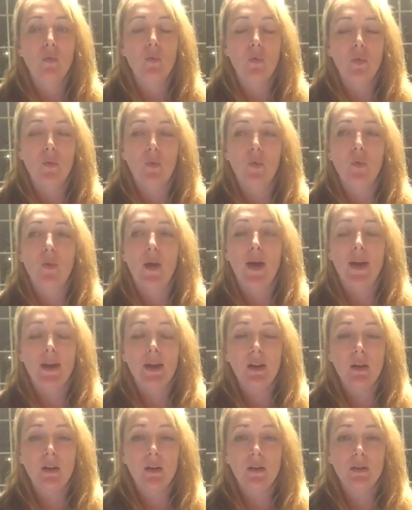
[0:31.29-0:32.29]
when we're
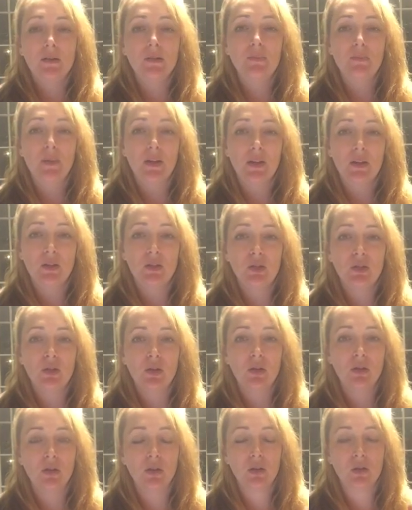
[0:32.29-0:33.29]
writing our speech,